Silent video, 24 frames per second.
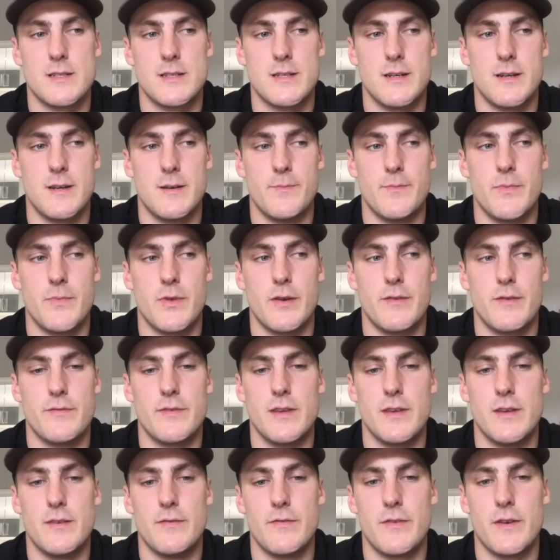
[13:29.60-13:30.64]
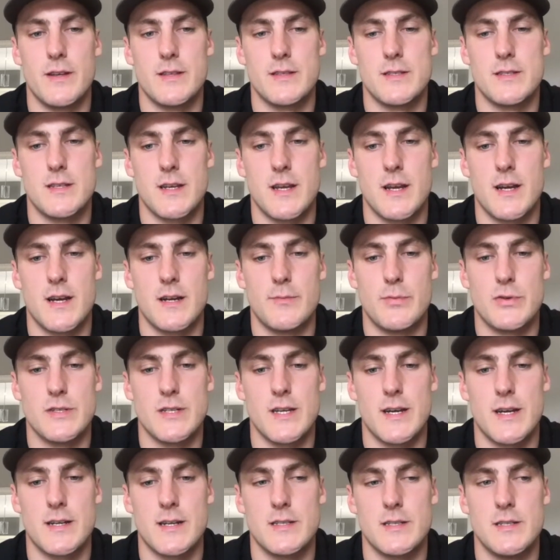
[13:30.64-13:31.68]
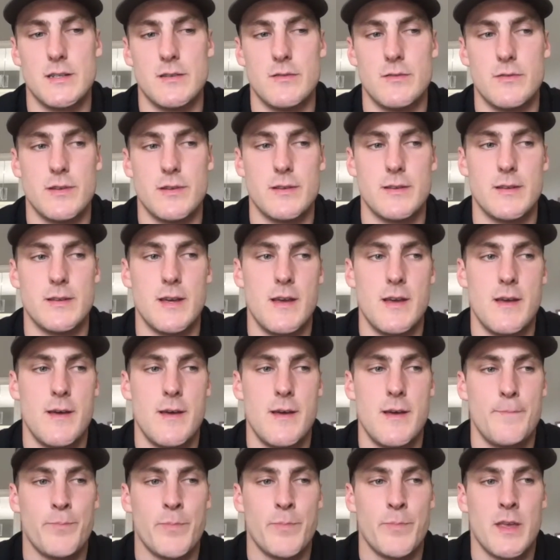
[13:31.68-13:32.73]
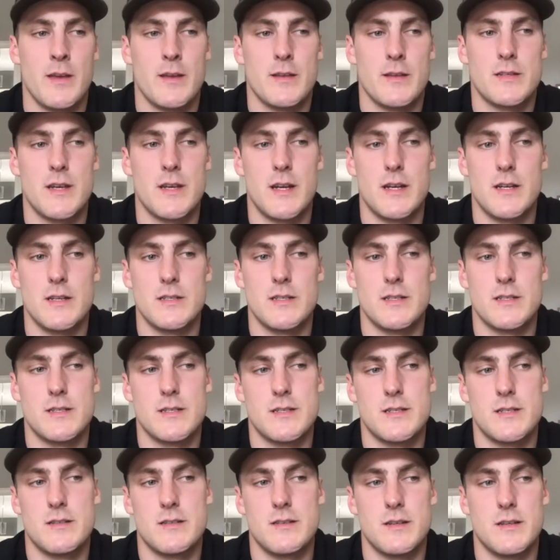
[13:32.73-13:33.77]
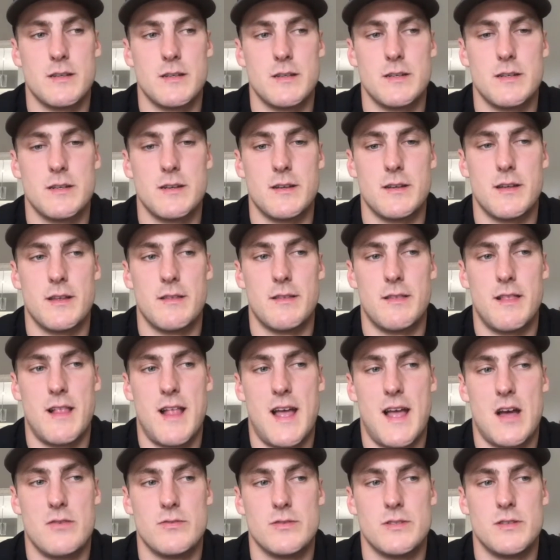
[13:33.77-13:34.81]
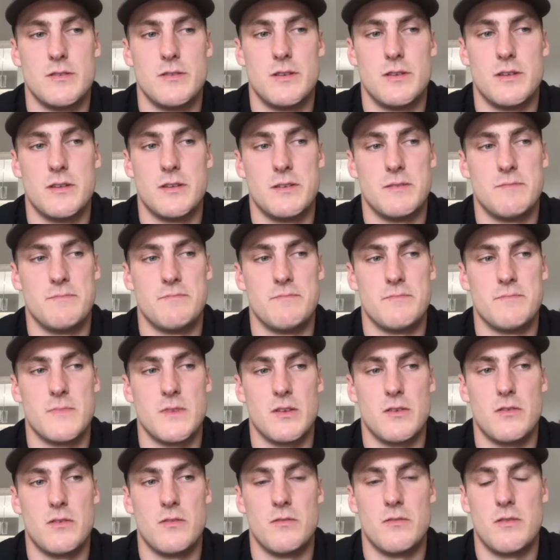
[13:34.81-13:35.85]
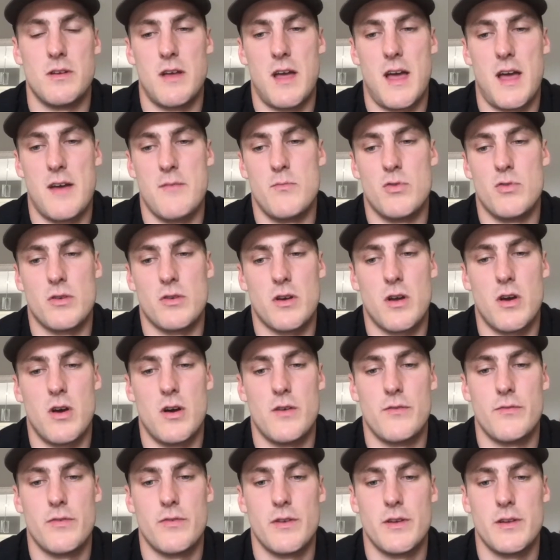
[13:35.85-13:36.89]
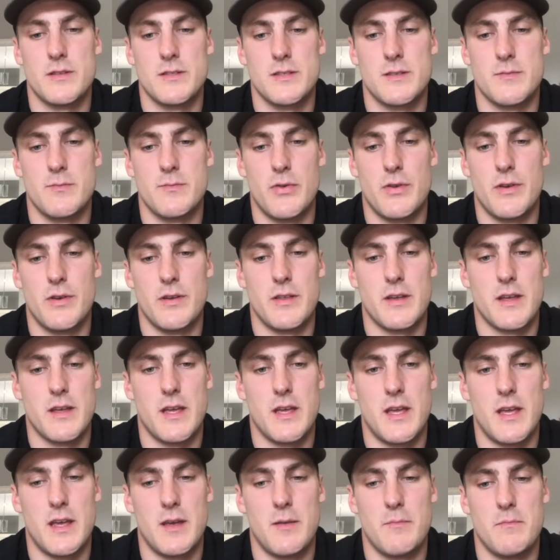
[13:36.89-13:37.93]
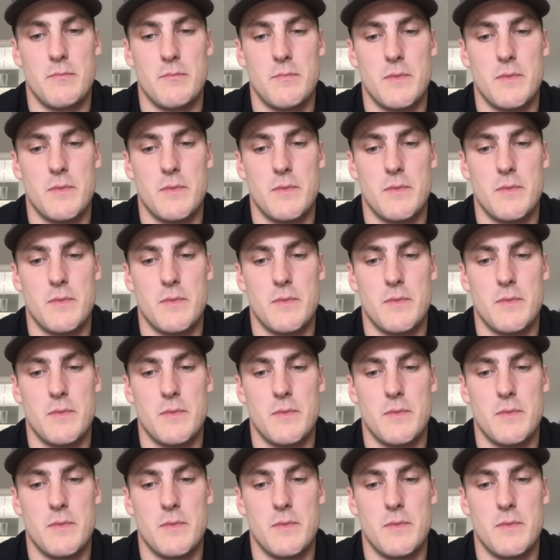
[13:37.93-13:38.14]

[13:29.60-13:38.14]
of defense to kind of protect you. And it's kind of just allows you to, have more confidence and play the game